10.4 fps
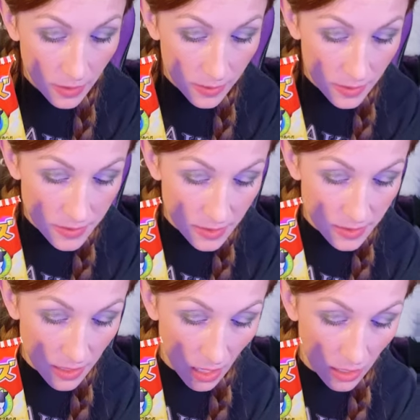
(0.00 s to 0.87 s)
This is
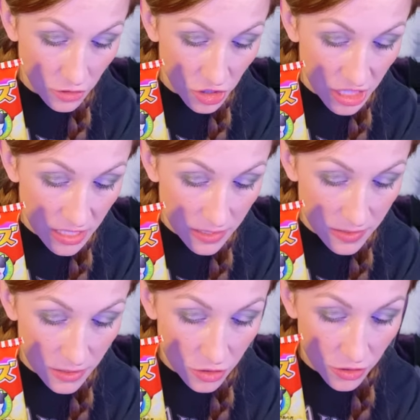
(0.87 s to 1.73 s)
Ah Cheese.
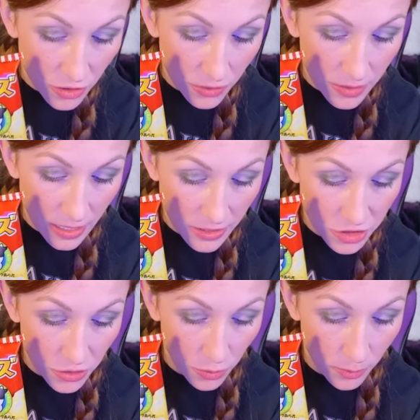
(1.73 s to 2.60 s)
Did you know next
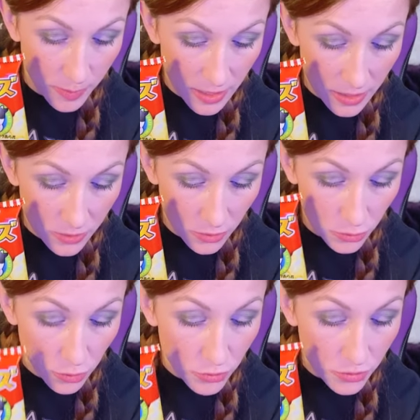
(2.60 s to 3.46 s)
year will be the
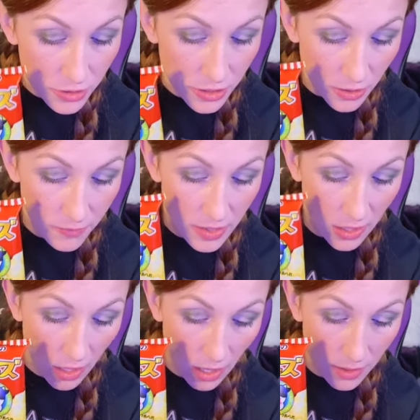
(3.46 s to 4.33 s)
lunar year of the
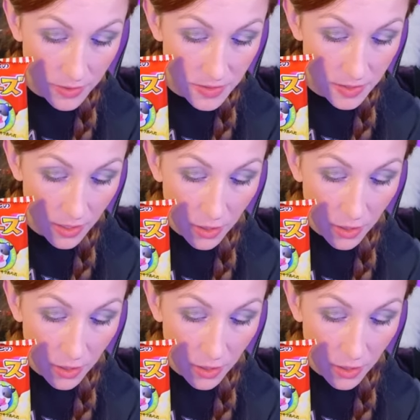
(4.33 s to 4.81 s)
ox?